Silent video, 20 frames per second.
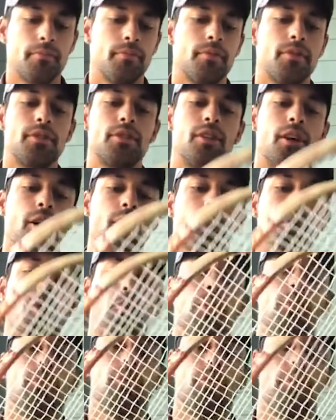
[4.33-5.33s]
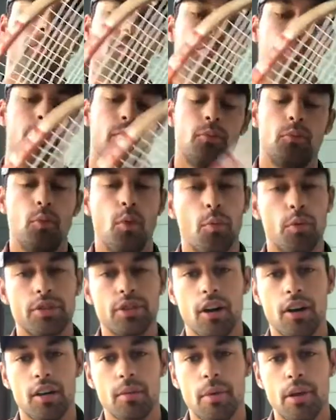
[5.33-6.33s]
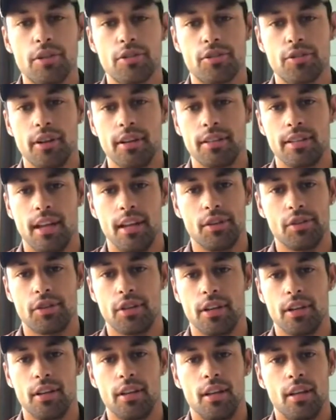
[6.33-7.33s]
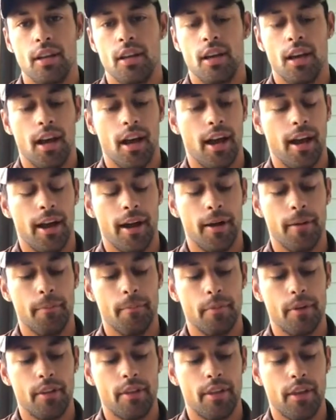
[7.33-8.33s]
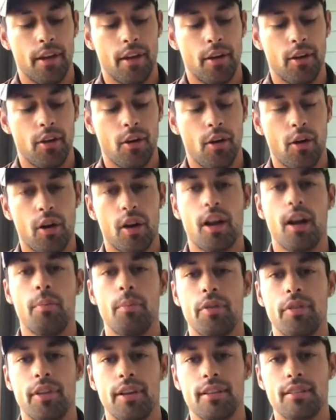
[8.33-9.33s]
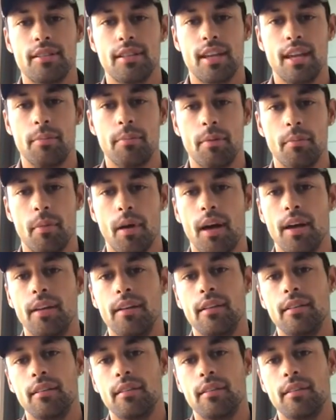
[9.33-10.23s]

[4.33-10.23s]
So when we're talking about string tension, there are a couple things to keep in mind.